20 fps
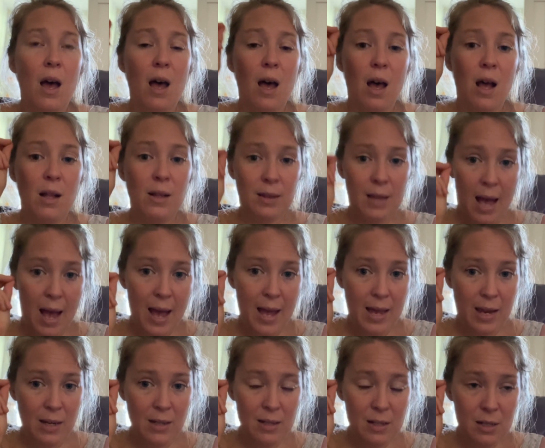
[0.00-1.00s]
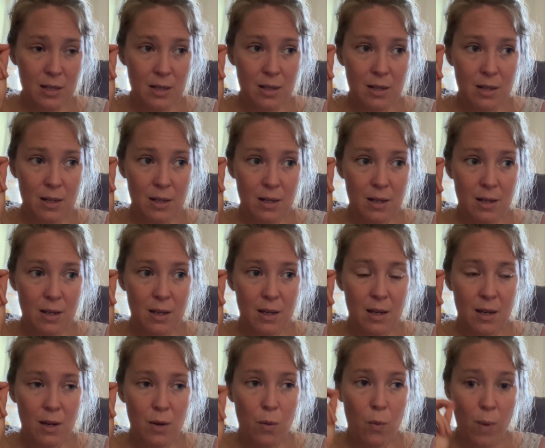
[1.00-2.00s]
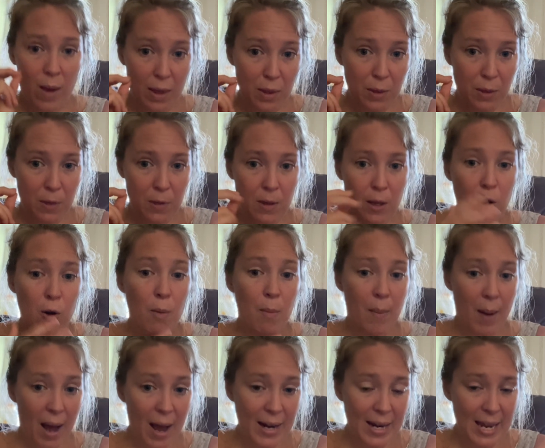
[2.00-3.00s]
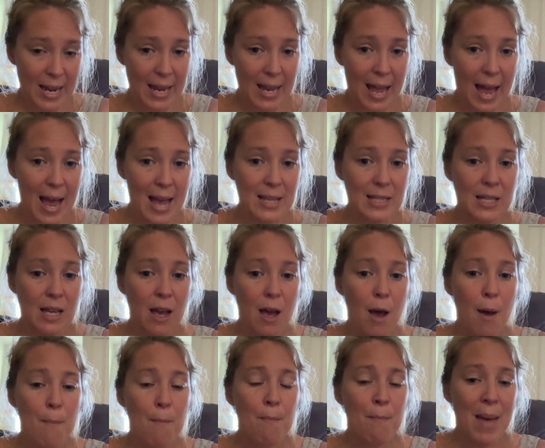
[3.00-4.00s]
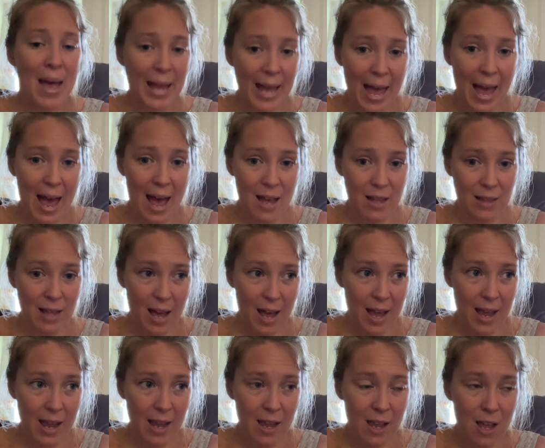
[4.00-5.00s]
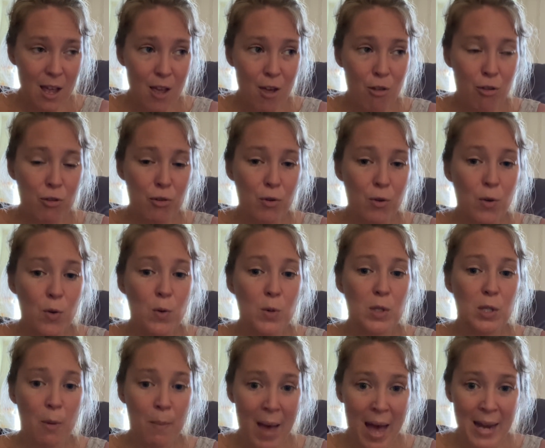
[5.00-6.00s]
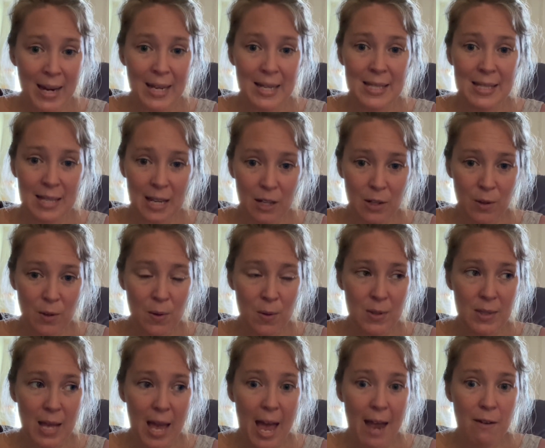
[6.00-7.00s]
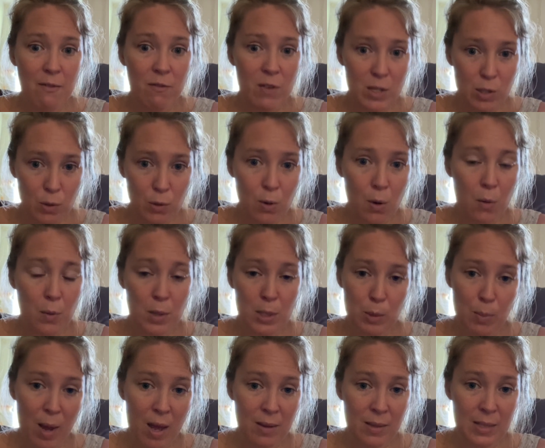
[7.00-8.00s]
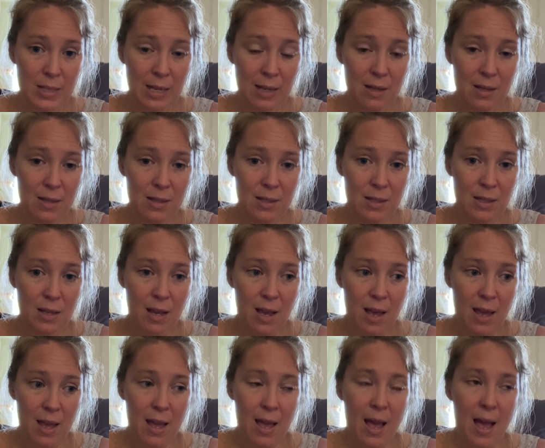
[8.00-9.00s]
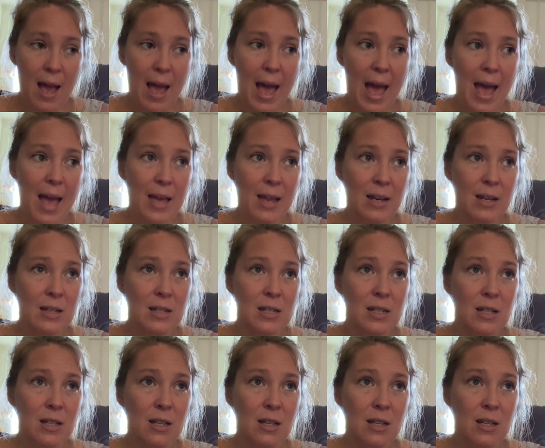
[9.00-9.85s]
aligned with your body as a mega ally through somatic signals and visceral responses. And